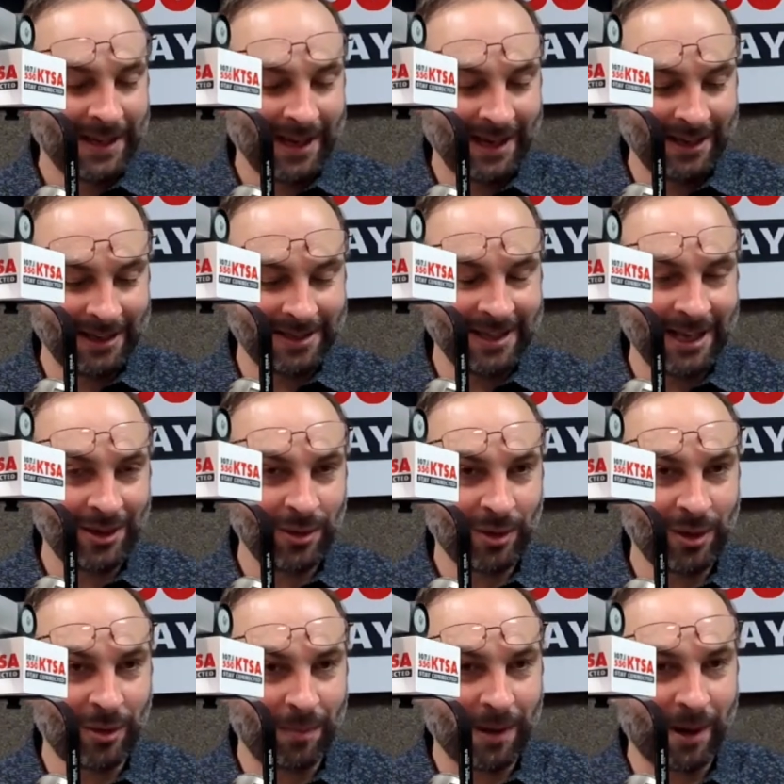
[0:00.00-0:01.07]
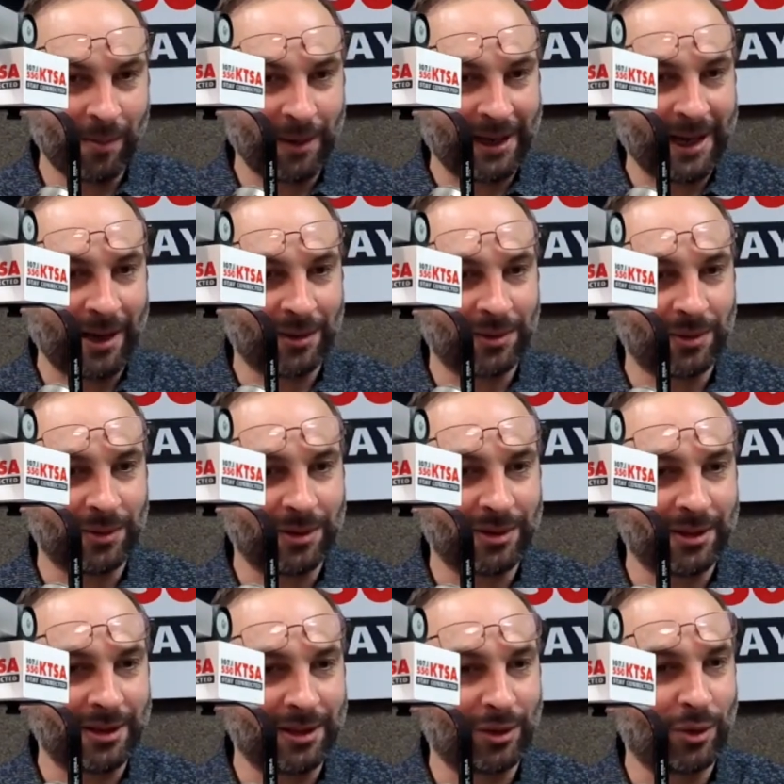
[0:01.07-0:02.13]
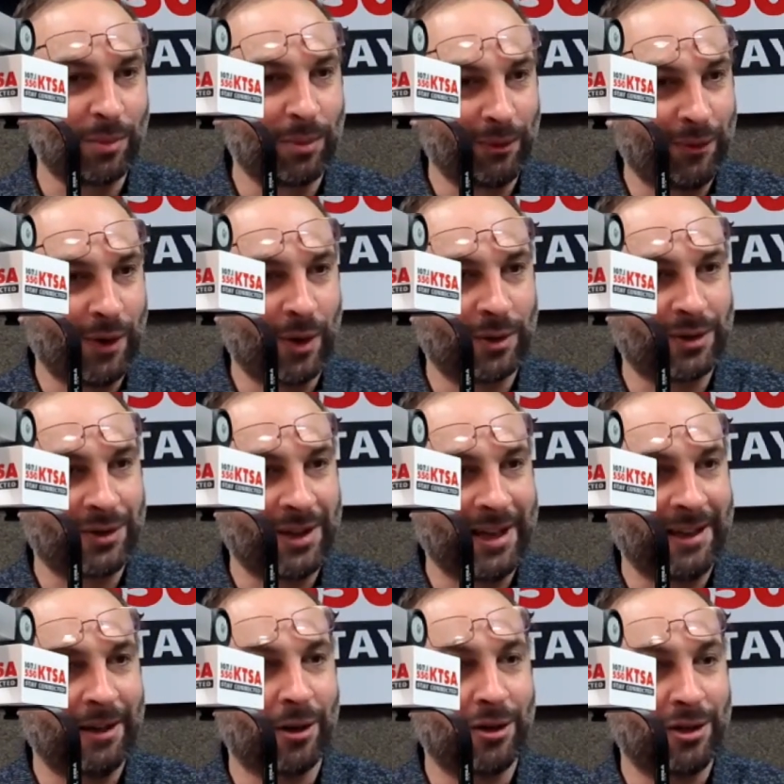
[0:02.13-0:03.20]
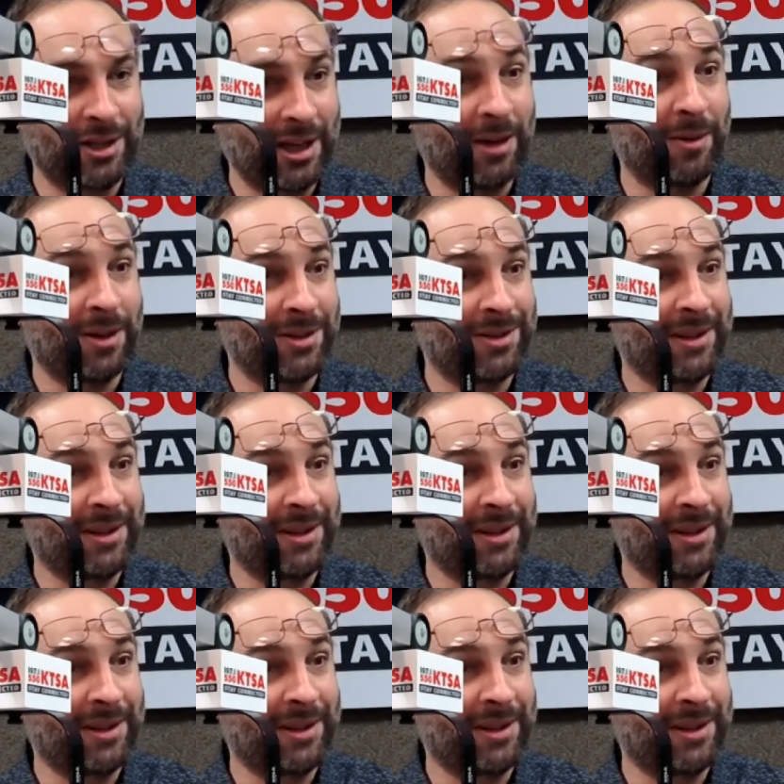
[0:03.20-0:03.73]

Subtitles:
And the San Antonio Empowerment Council is a group of folks that are generous.